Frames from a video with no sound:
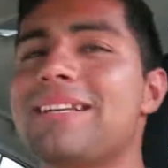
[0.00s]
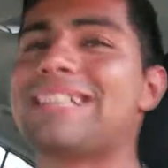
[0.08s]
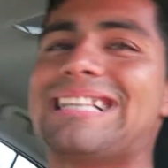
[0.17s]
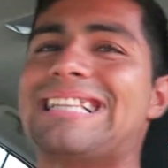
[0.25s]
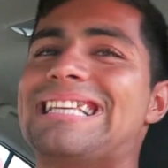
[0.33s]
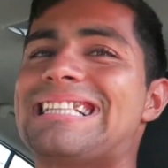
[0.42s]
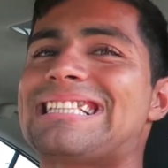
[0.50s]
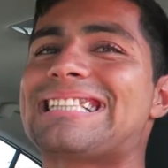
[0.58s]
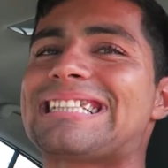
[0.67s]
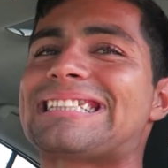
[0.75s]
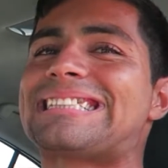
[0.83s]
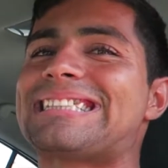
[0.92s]
gonna diss
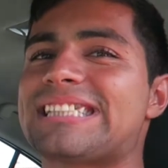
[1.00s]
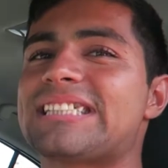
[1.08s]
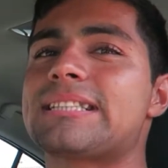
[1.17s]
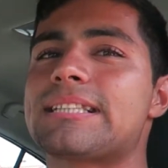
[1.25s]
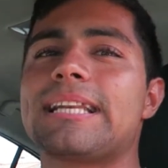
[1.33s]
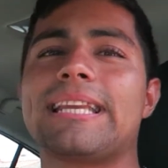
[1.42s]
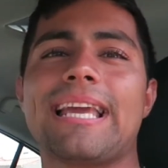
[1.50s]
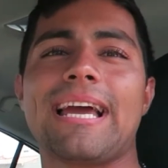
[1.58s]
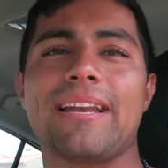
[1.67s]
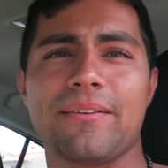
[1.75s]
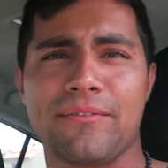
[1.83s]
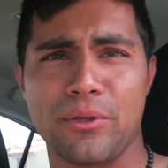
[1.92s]
the shizney
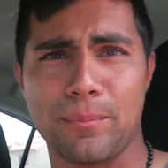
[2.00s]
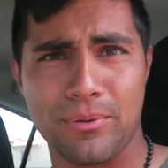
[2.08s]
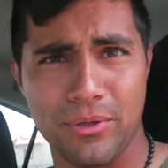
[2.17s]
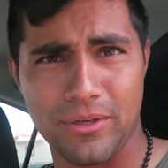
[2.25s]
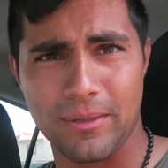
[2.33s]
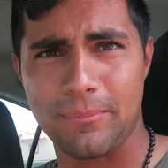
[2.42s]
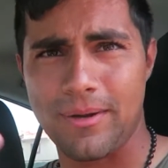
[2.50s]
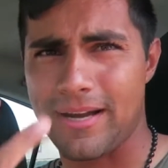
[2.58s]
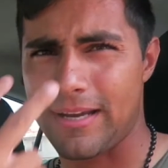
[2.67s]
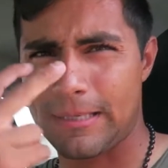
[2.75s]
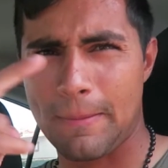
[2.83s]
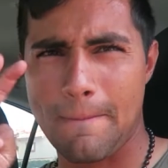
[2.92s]
out of you,
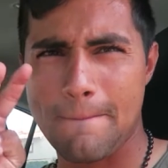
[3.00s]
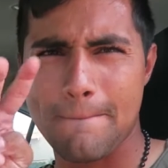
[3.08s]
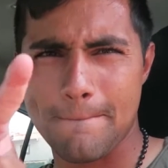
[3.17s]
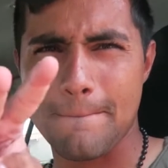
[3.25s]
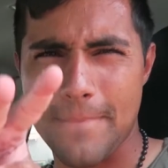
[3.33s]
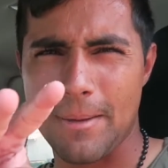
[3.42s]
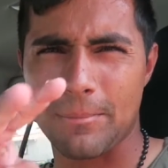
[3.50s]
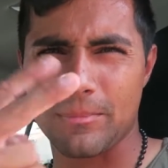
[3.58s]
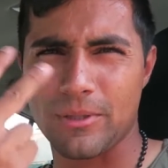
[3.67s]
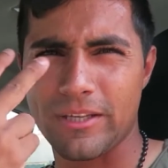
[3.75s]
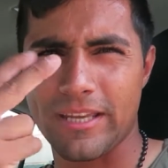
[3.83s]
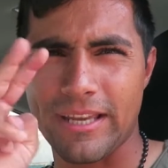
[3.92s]
PewDiePie.
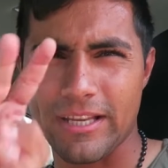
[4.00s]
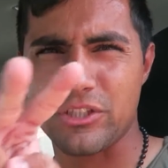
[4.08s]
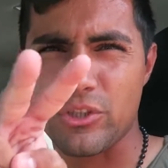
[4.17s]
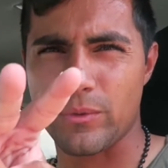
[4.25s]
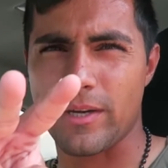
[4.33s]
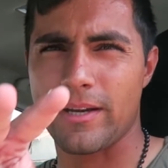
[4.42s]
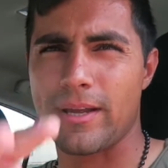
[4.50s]
Looking at you right